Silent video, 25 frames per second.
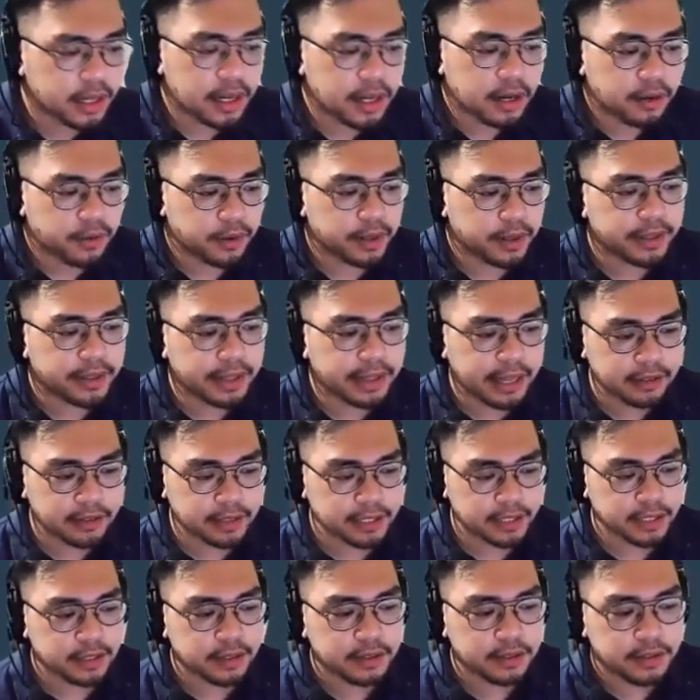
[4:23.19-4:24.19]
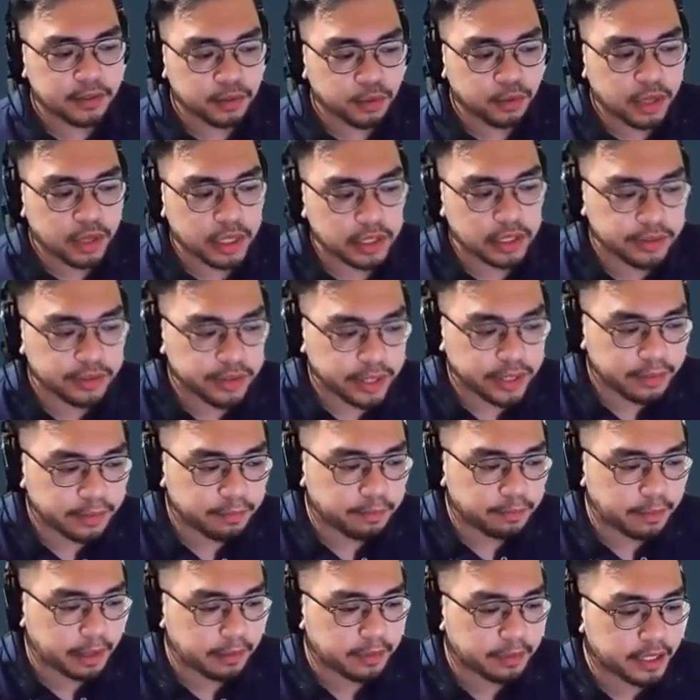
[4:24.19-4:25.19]
1,200
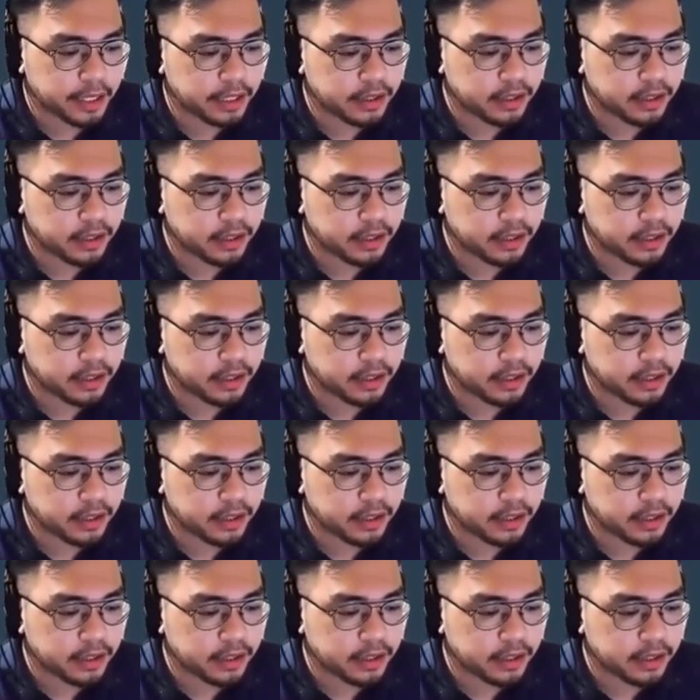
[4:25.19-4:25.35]
public